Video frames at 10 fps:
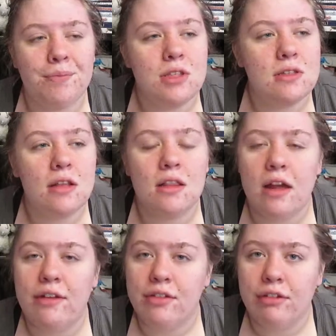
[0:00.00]
Just a
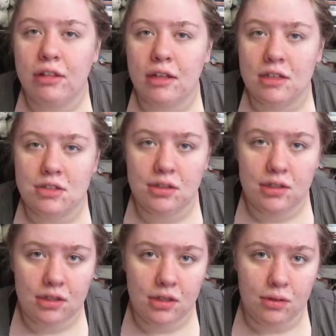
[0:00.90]
lot of different things you
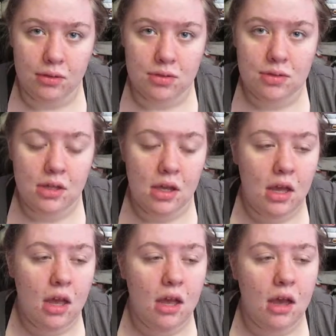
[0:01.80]
can use
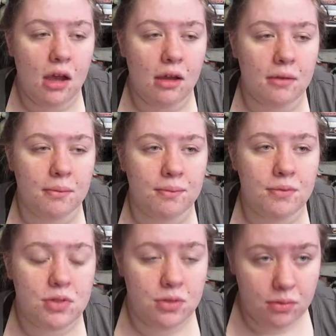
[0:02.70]

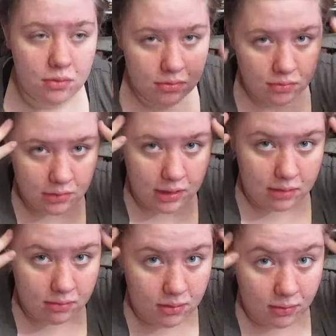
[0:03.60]
to get
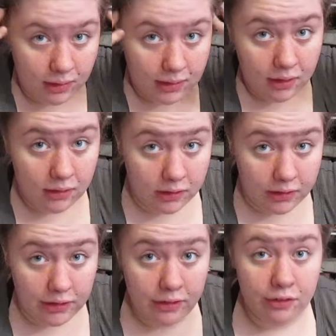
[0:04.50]
the right
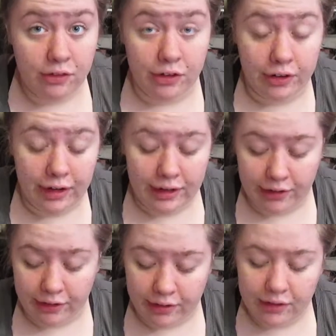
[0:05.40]
color for your
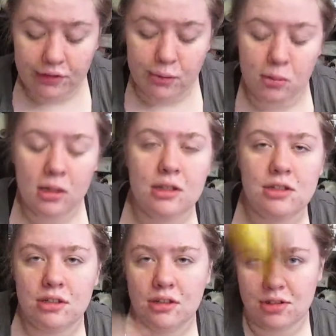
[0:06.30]
hair. If you're
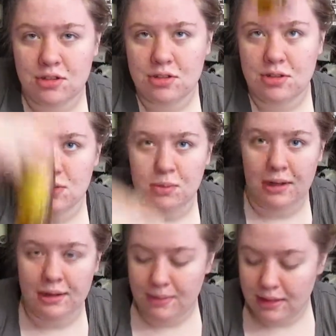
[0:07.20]
blonde, you can just use
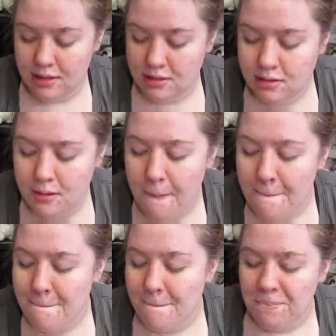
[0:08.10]
white because
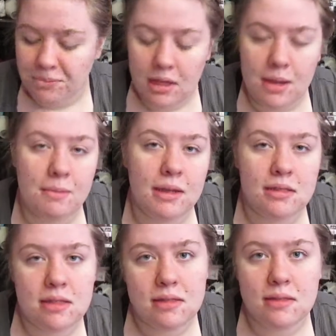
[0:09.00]
it
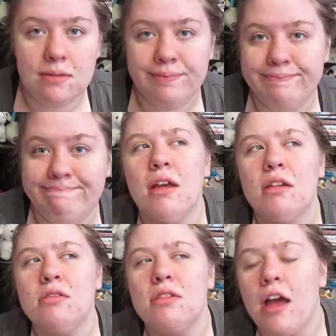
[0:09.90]
mixes.
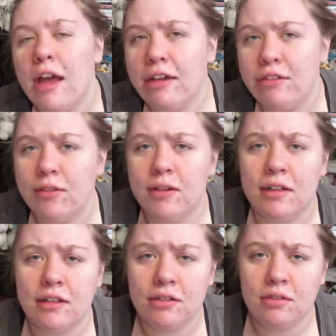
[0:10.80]
Now, not
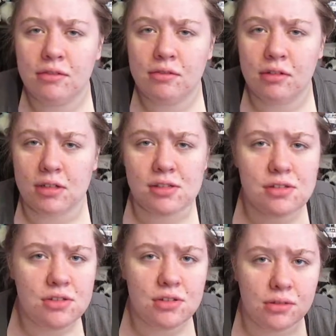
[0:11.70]
everyone
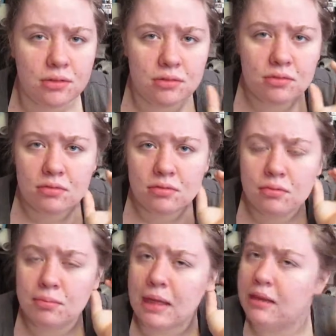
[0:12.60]
wants to
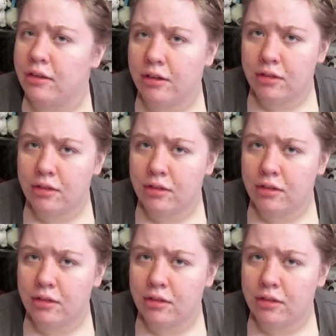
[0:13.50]
make their